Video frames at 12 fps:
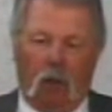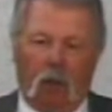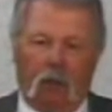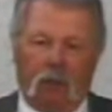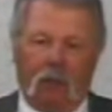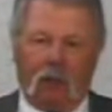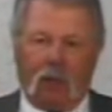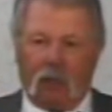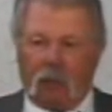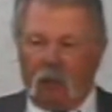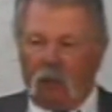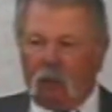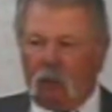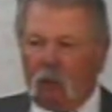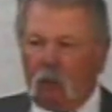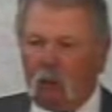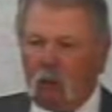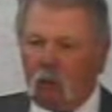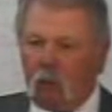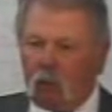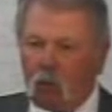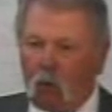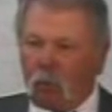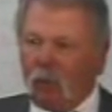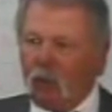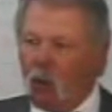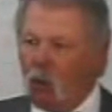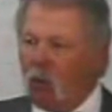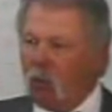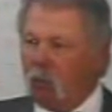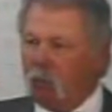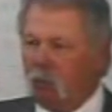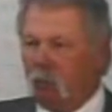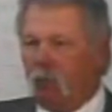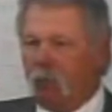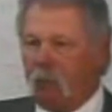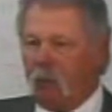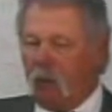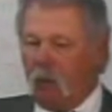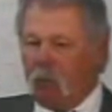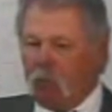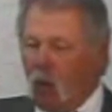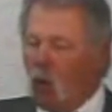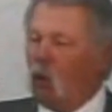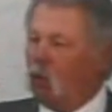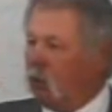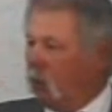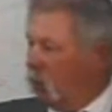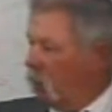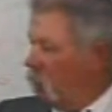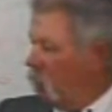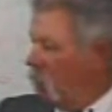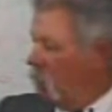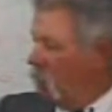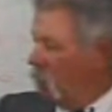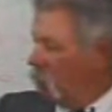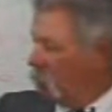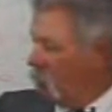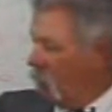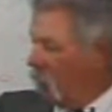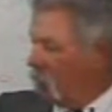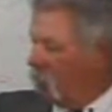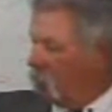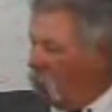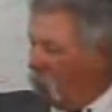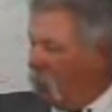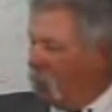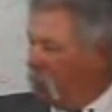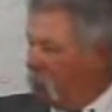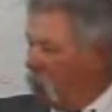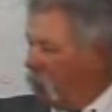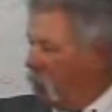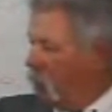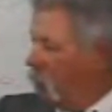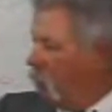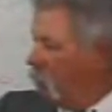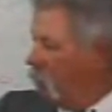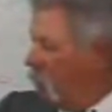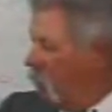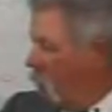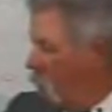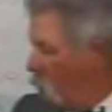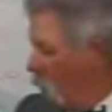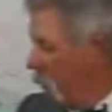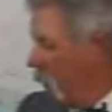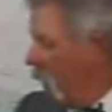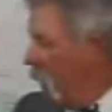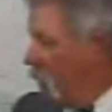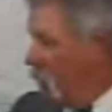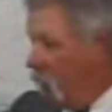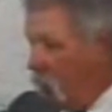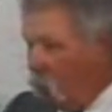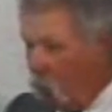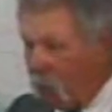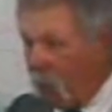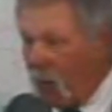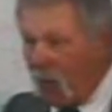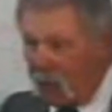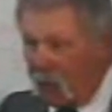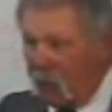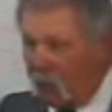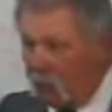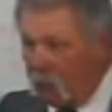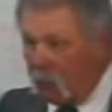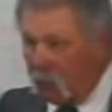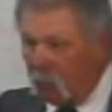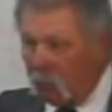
and they got in a torpedo mode. There was like a torpedo boat here, one behind it and one behind it.